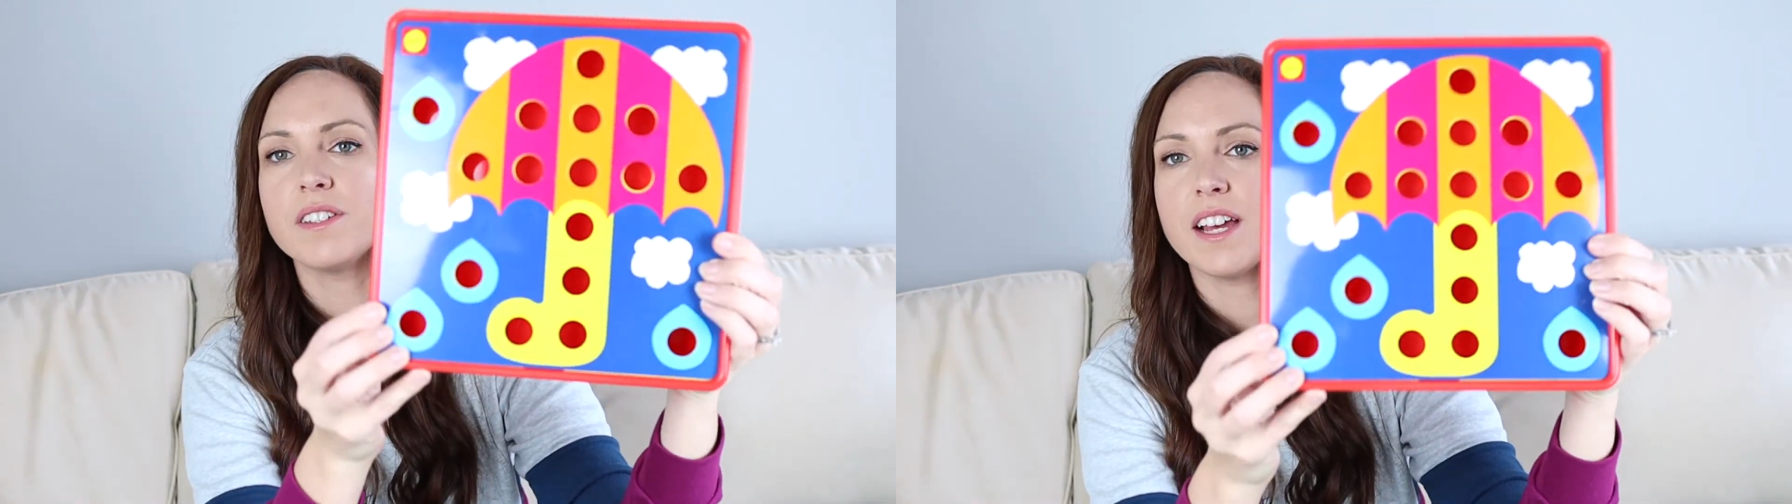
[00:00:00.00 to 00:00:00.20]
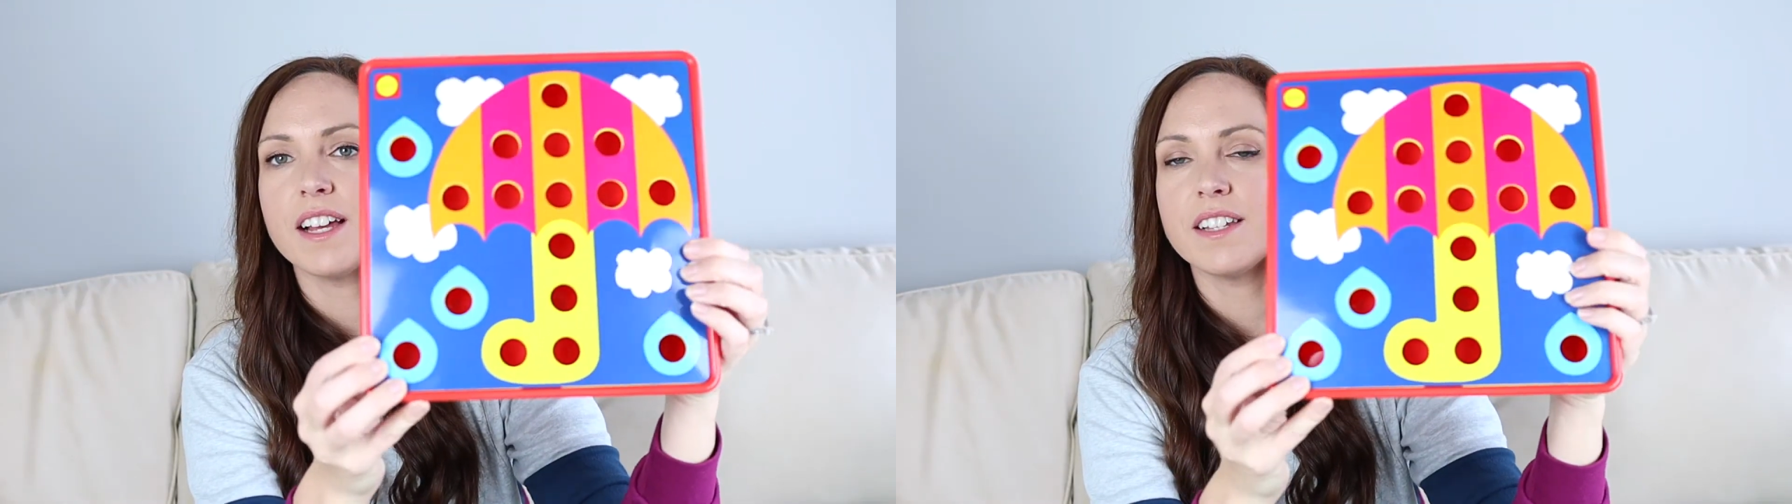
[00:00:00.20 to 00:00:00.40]

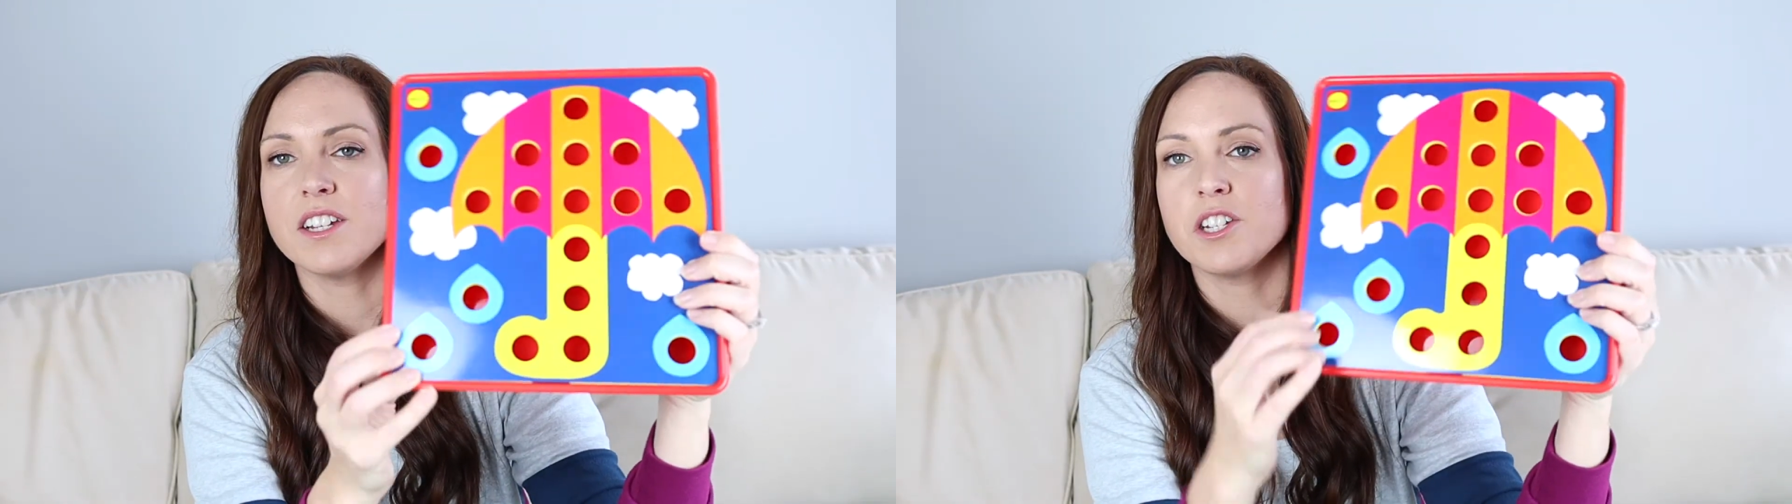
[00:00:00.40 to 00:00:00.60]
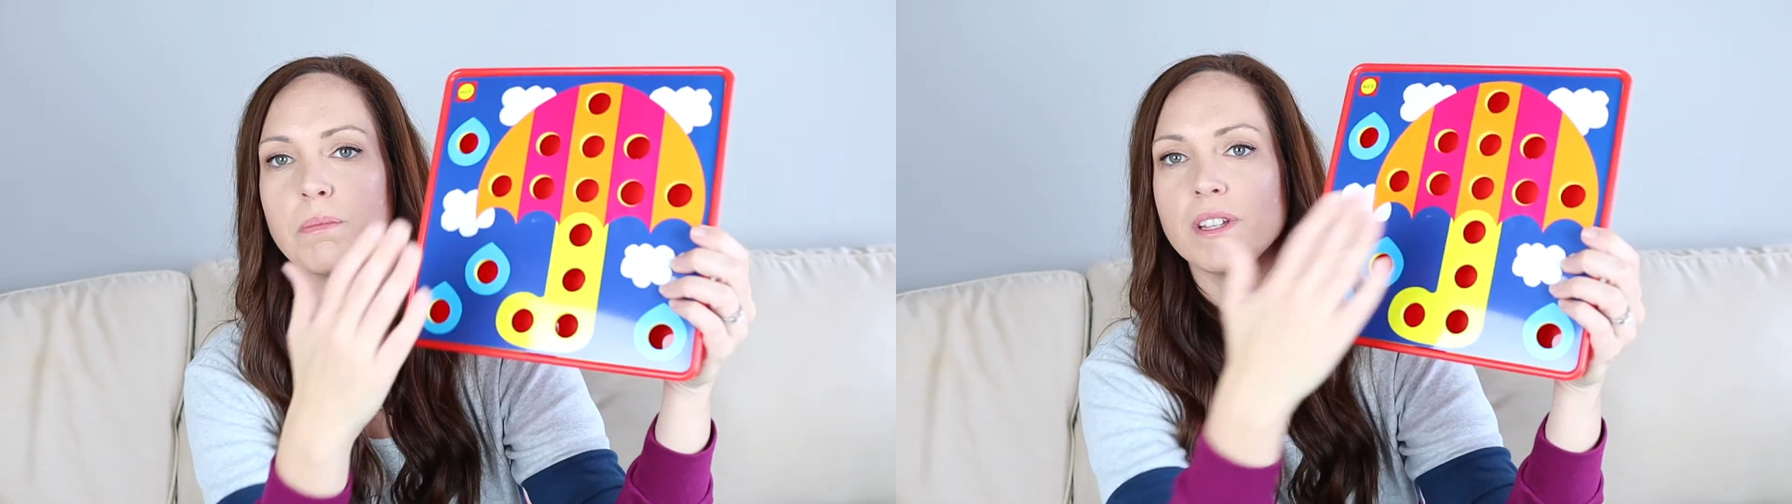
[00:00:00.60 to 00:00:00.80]
this
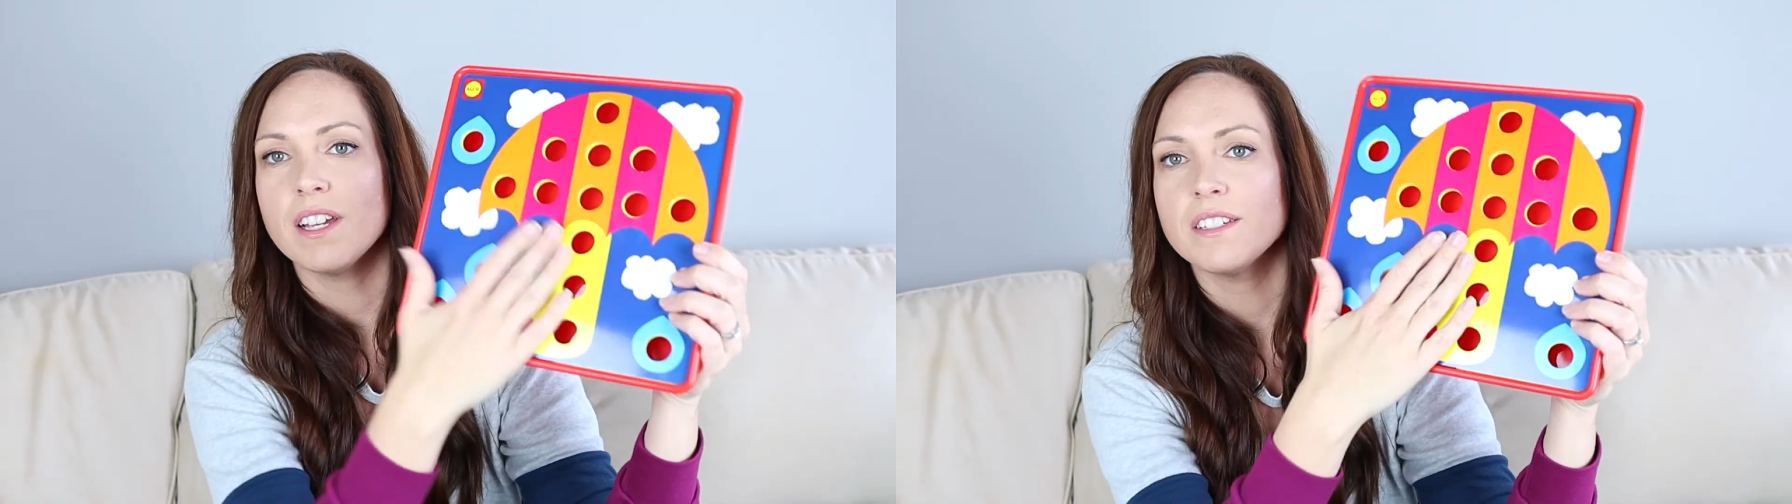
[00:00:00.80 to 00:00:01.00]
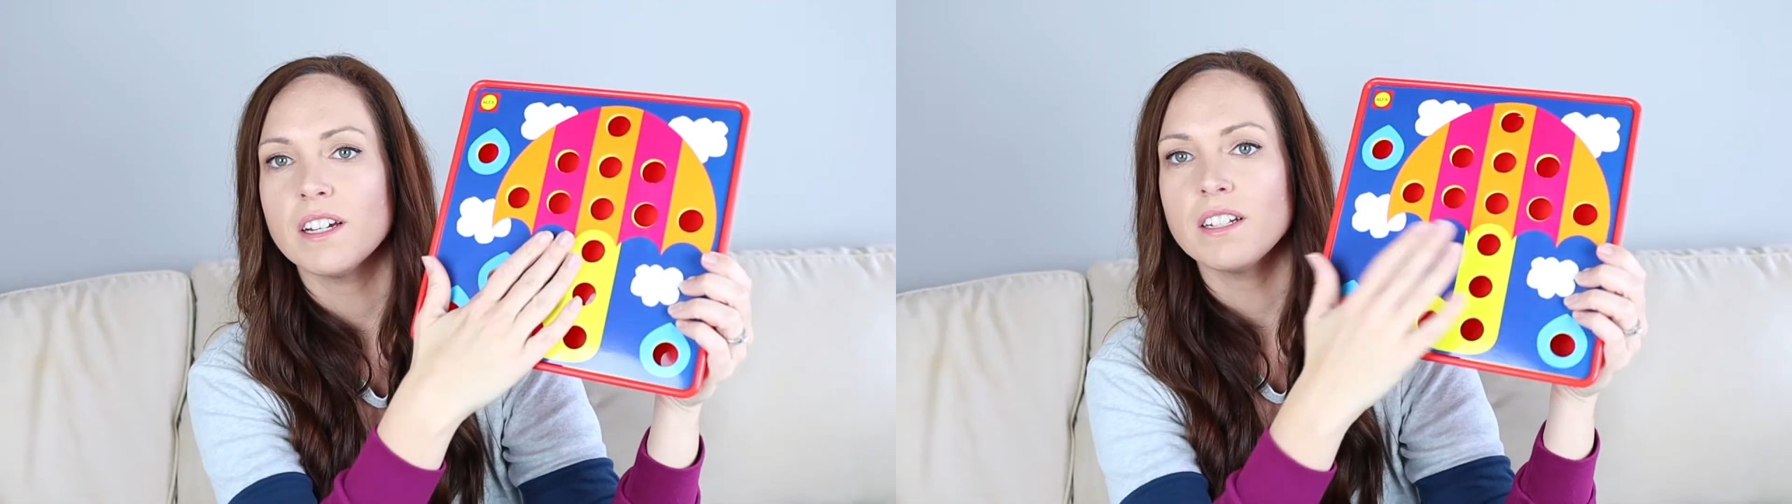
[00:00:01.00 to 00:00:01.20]
is you put
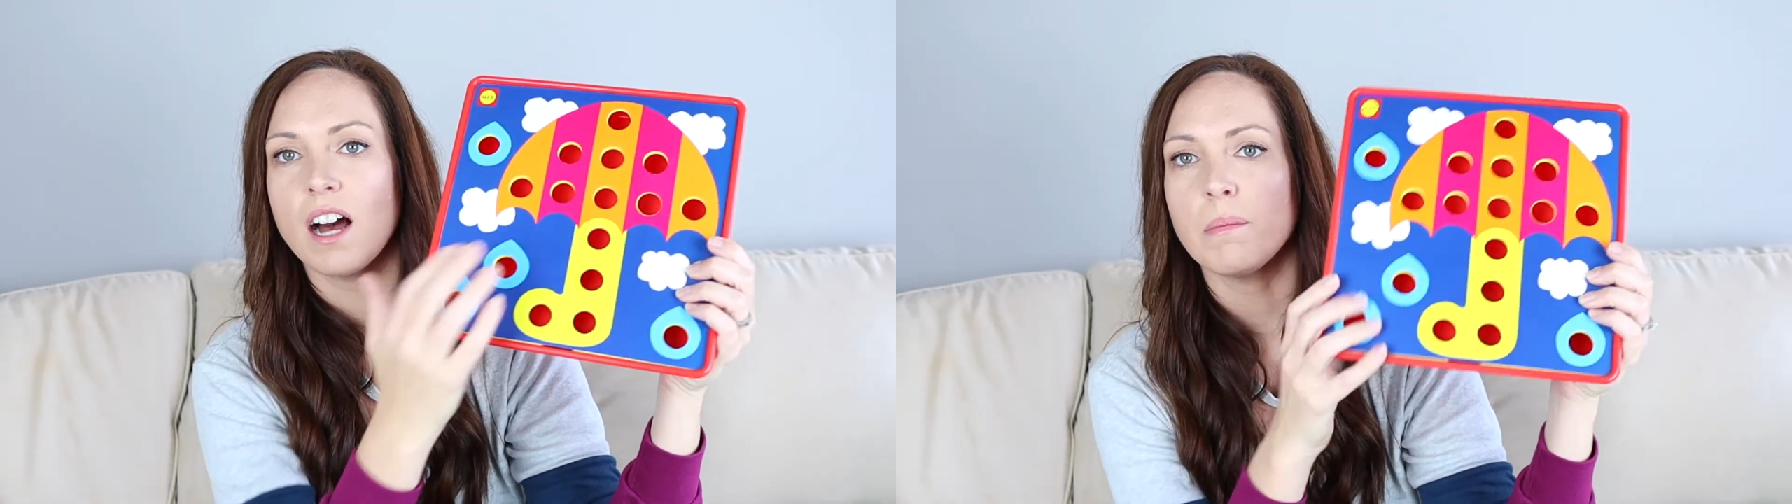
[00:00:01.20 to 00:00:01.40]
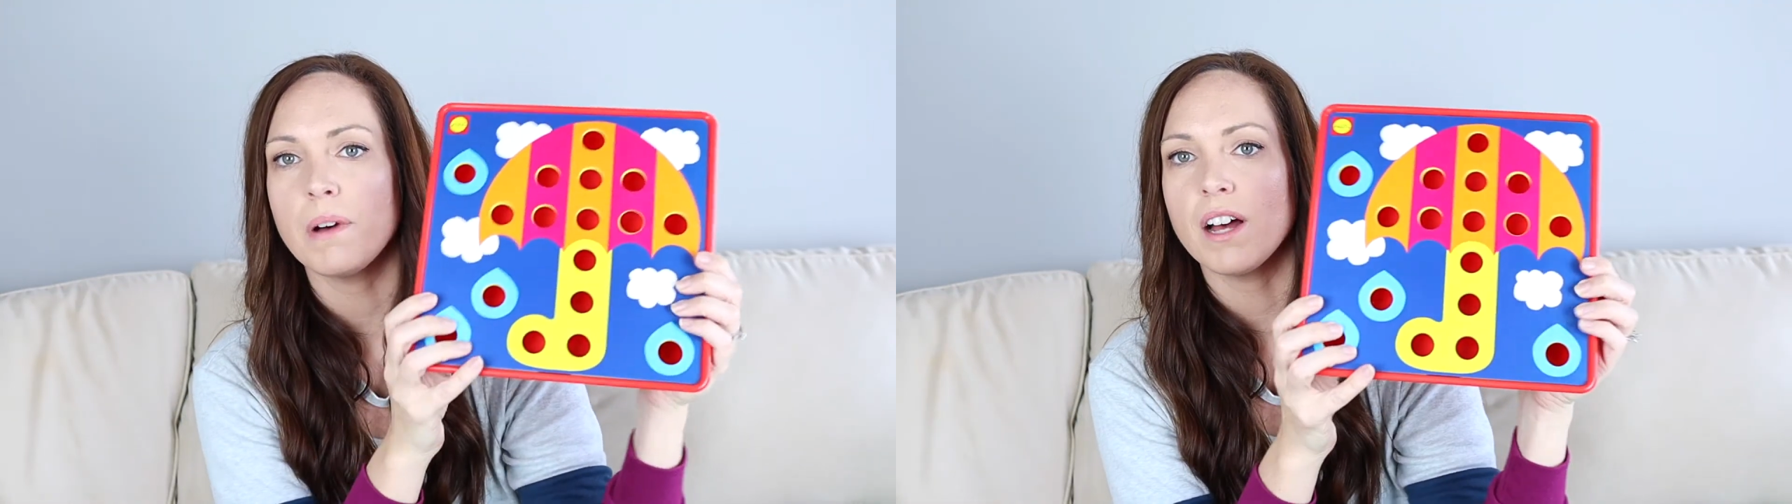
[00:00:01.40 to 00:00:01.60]
this on
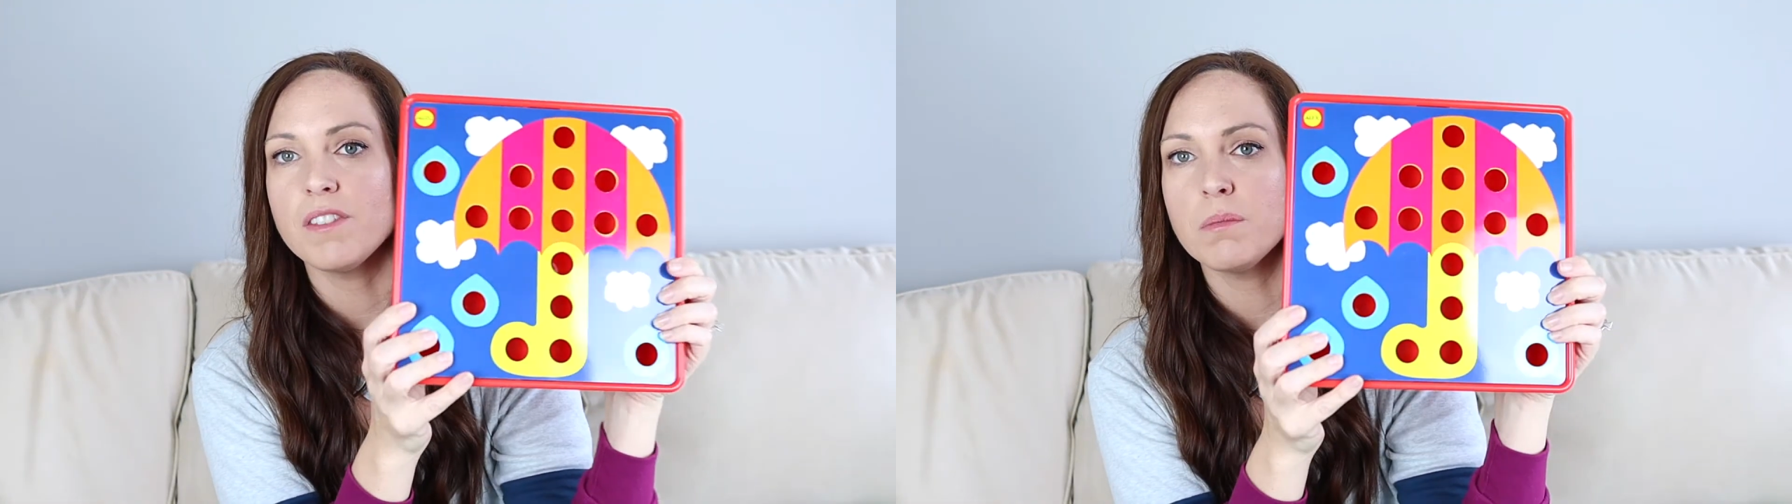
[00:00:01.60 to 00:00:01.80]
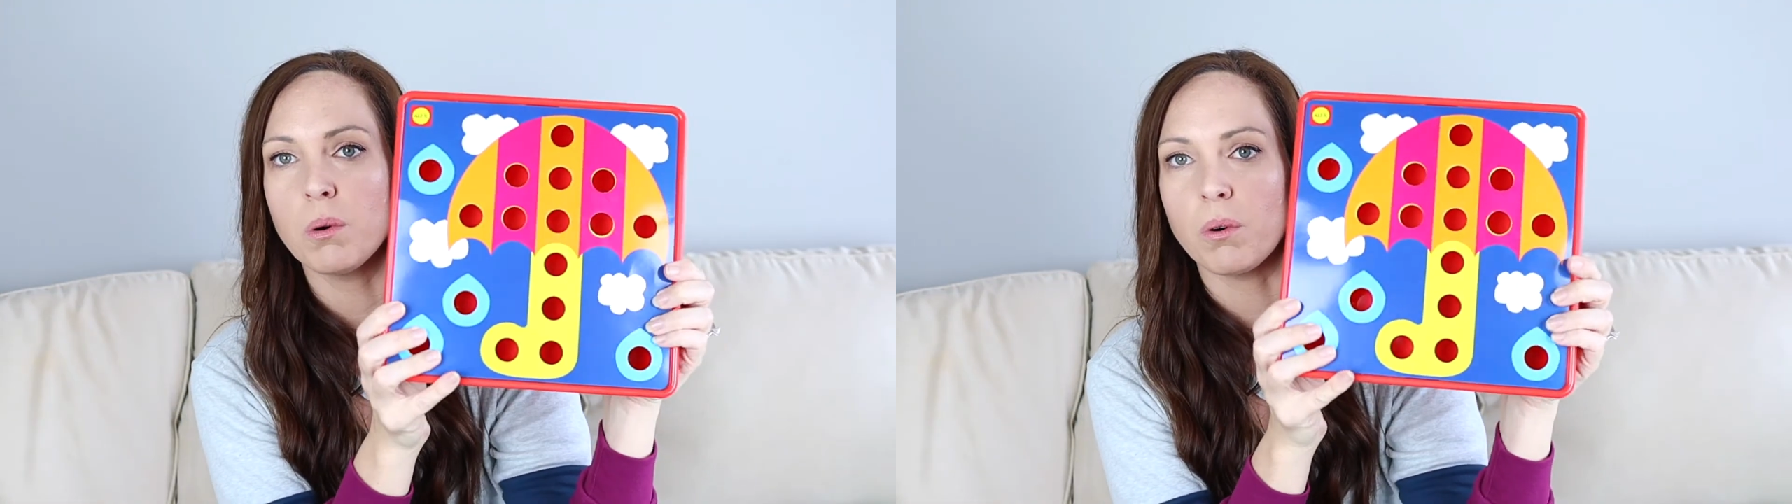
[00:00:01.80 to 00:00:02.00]
top of
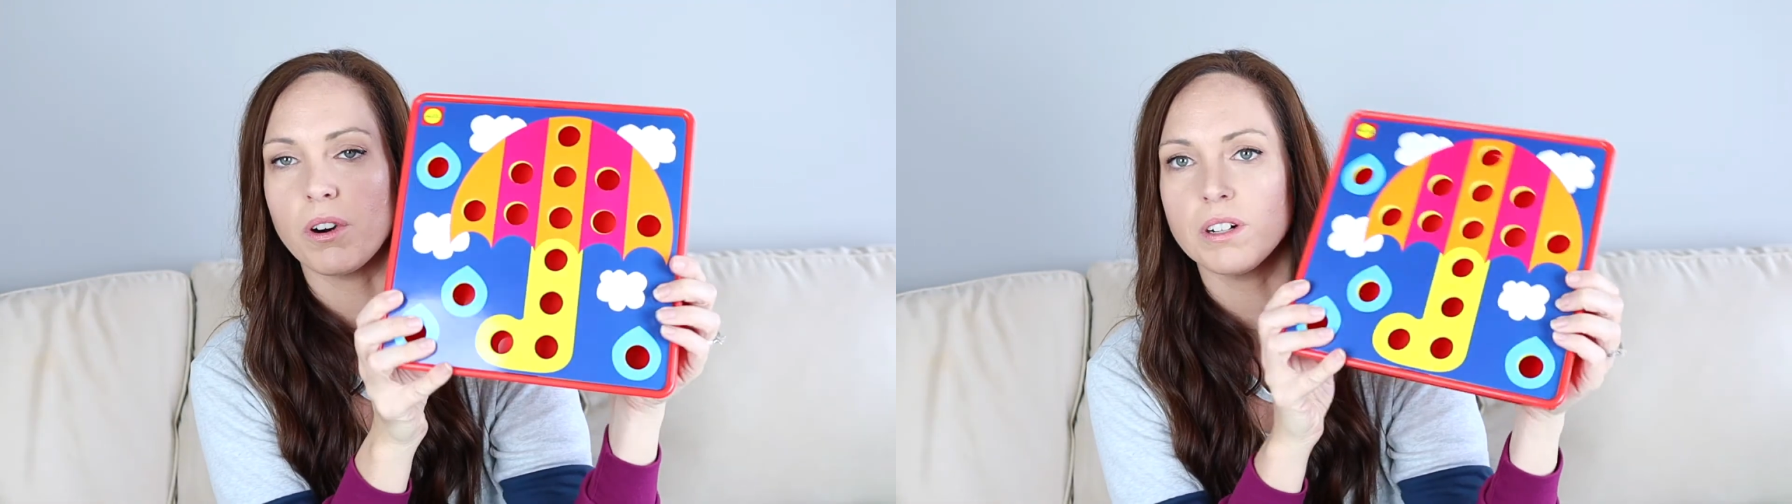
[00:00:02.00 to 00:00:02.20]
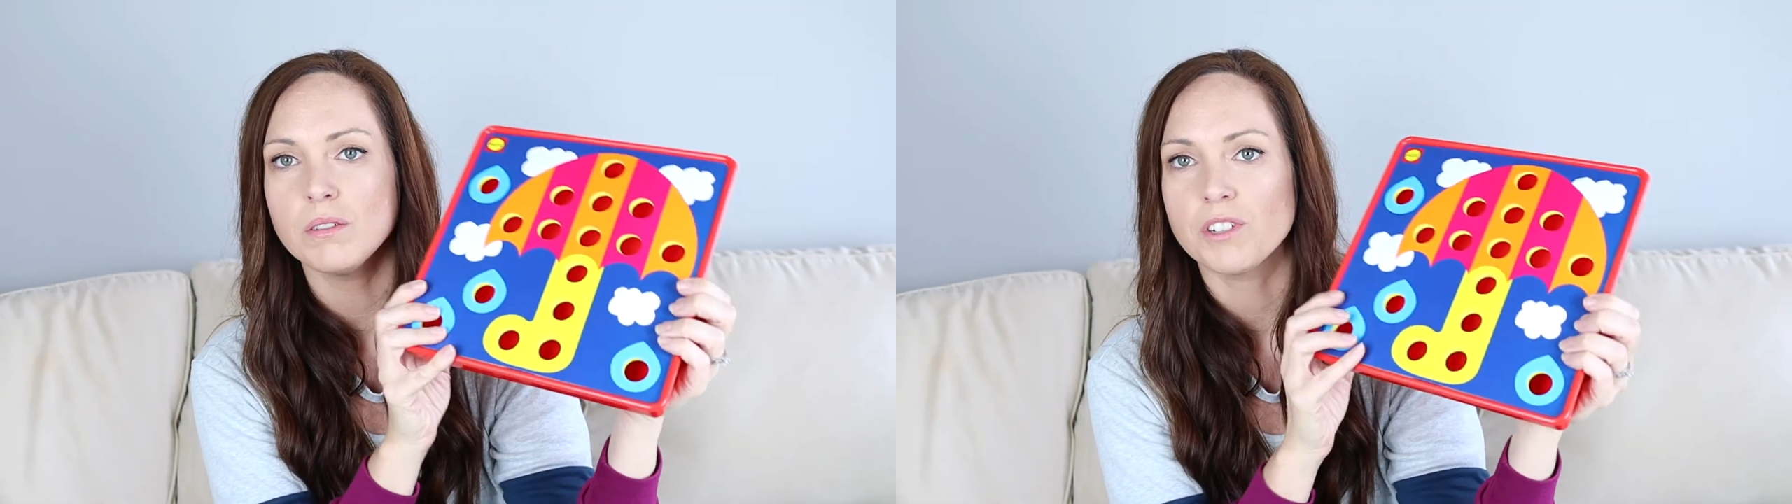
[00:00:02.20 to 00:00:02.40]
the board,